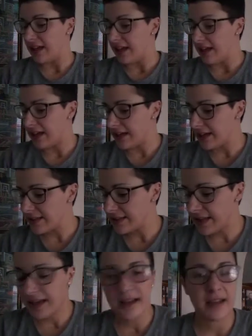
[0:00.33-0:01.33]
Hey
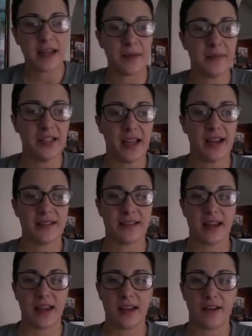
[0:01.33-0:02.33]
guys, happy
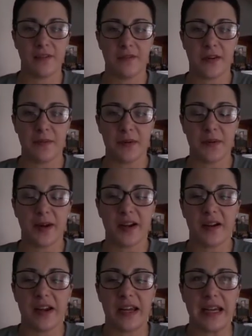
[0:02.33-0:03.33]
last day of
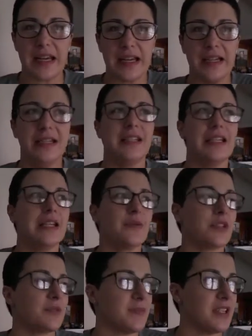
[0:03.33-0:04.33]
February,
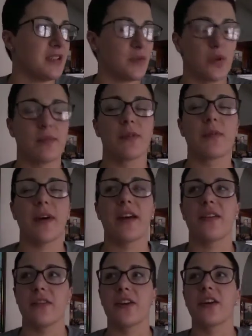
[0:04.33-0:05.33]
which means warmer
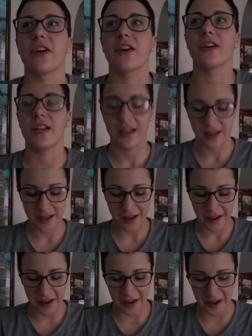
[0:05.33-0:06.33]
weather.
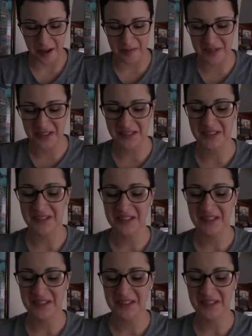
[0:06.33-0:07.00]
Um,